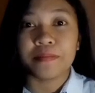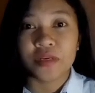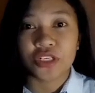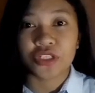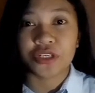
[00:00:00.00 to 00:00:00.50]

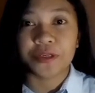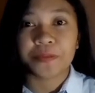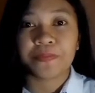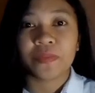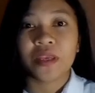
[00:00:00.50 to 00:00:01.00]
measure.
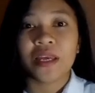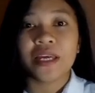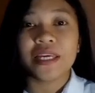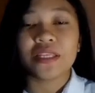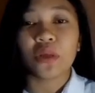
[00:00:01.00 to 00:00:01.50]

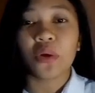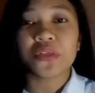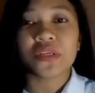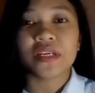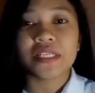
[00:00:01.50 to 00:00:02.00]
It
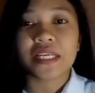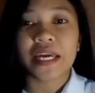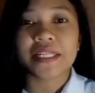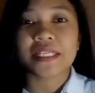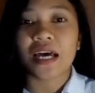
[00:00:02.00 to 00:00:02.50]
also
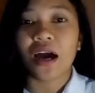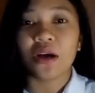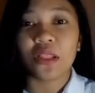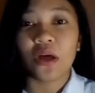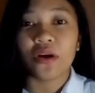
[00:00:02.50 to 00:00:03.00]
indicates
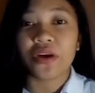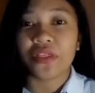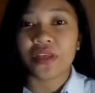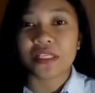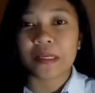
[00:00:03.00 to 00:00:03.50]
how long
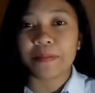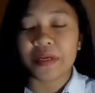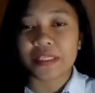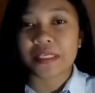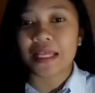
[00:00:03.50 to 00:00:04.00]
these
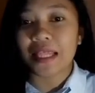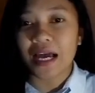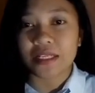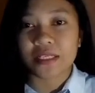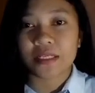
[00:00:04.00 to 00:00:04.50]
beats
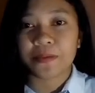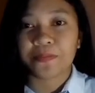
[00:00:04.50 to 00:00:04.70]
last.